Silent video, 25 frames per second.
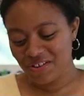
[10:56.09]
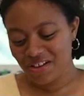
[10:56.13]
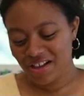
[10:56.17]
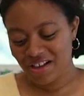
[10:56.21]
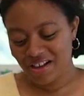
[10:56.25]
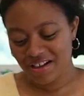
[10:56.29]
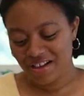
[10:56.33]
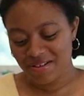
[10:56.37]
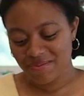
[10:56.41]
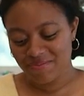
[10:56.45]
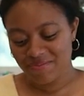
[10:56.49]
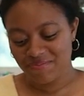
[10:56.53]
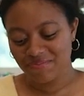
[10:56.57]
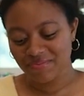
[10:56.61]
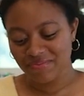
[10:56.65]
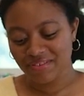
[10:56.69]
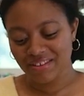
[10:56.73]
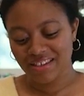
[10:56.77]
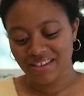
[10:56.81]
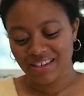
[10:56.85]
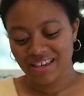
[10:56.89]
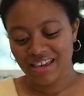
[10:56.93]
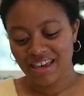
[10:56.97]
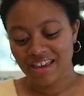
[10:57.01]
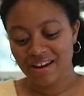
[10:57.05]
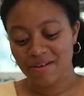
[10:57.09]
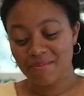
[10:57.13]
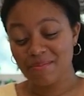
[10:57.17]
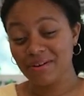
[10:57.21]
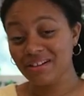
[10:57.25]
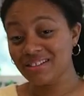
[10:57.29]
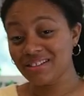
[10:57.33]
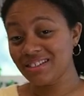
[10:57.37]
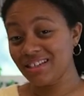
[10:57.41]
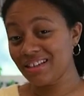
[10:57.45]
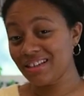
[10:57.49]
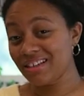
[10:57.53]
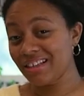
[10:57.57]
And I'm about to
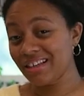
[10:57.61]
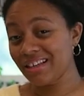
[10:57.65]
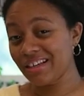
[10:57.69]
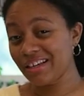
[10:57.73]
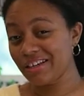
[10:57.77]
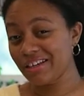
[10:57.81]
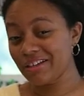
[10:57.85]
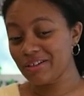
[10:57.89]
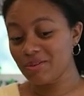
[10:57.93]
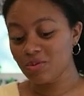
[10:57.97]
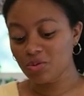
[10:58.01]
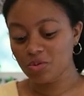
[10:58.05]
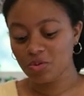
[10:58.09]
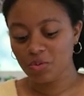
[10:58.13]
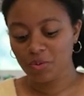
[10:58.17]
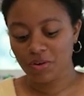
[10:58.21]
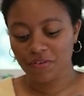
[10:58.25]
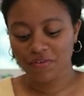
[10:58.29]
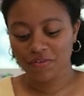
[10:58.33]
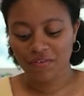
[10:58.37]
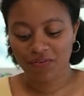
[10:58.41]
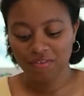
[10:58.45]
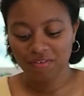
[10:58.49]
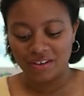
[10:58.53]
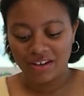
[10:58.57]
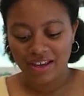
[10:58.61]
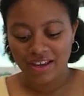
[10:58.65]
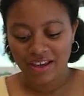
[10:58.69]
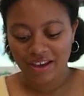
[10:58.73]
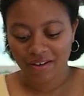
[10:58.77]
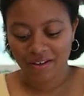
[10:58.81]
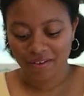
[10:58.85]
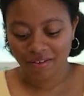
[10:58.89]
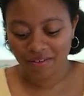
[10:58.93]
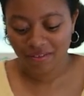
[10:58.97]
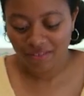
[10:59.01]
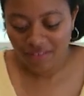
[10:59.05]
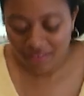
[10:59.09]
get a huge whiff of it now.